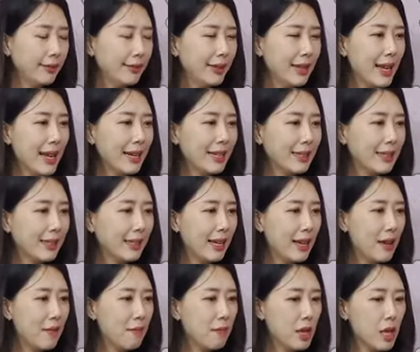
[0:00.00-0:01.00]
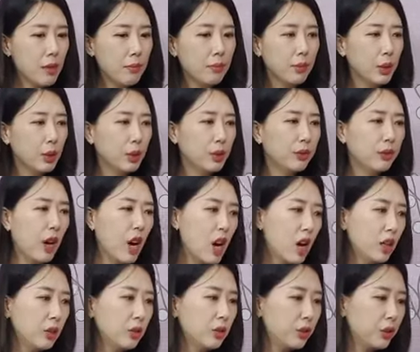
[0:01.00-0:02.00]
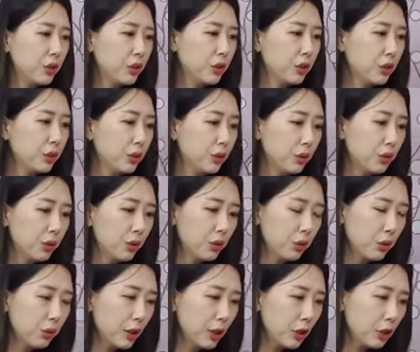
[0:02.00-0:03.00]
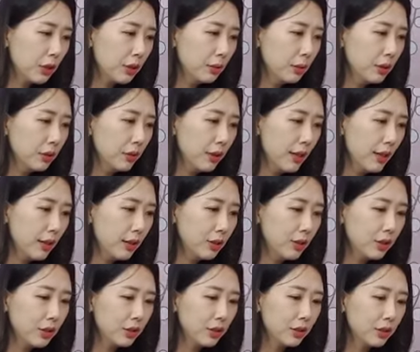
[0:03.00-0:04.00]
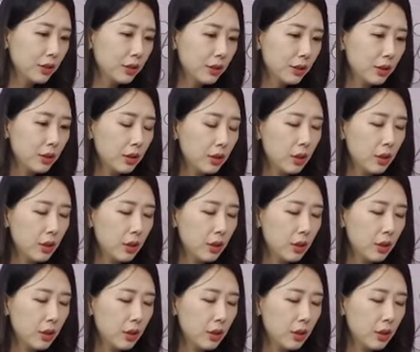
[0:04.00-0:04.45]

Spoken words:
Next, let me move on to, what should I move on to?